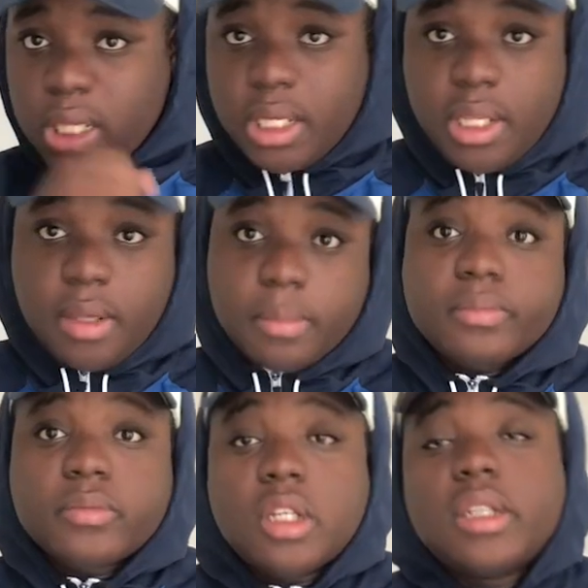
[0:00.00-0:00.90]
and then
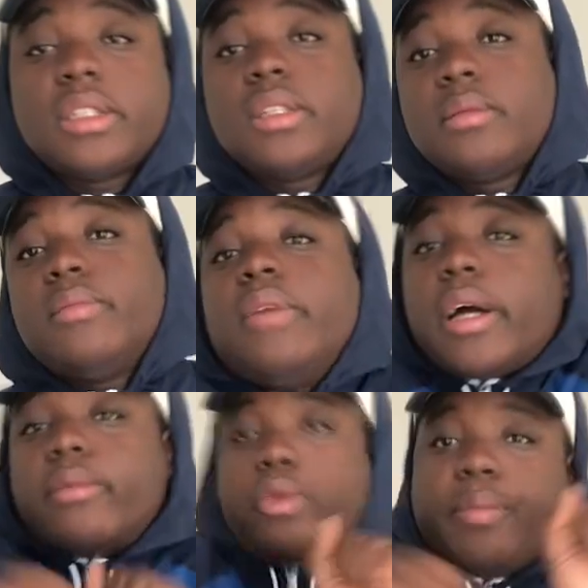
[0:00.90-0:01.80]
you know what I'm saying?
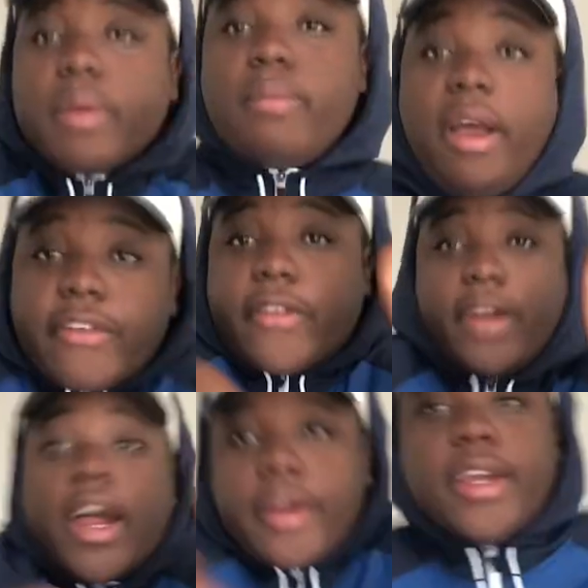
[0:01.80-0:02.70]
I'm whipping my
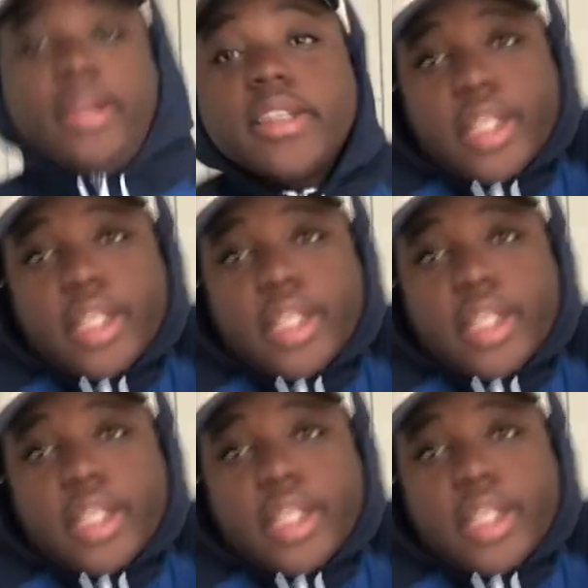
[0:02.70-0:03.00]
Ferrari.